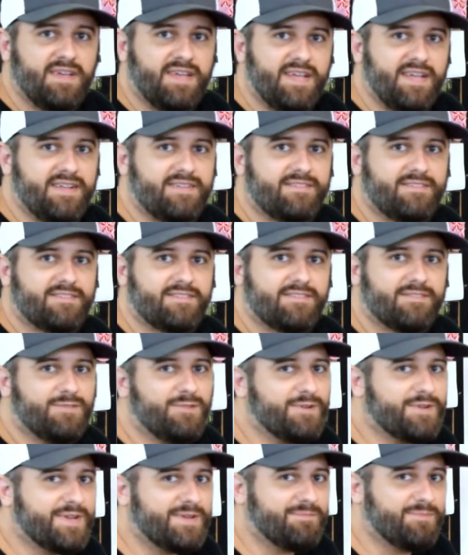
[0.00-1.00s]
It's
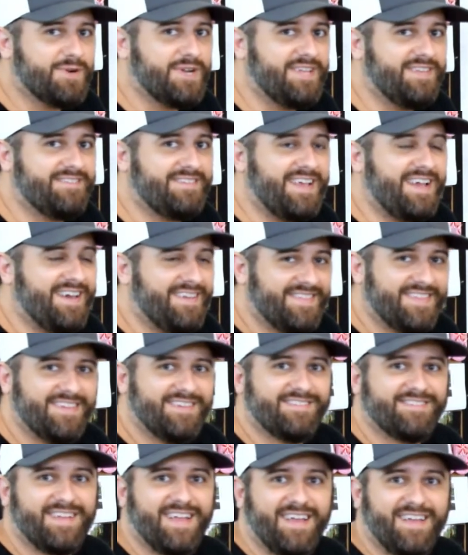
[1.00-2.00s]
looking pretty sad
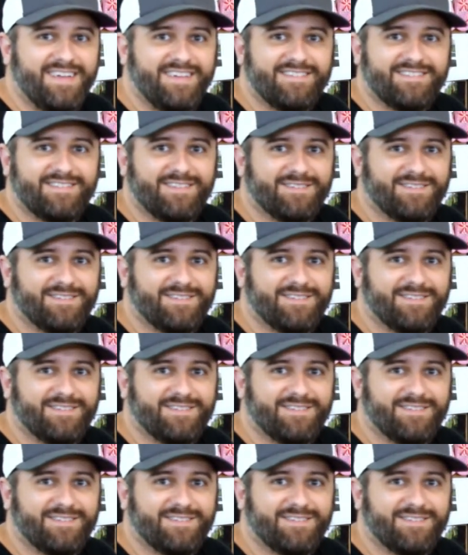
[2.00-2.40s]
these days.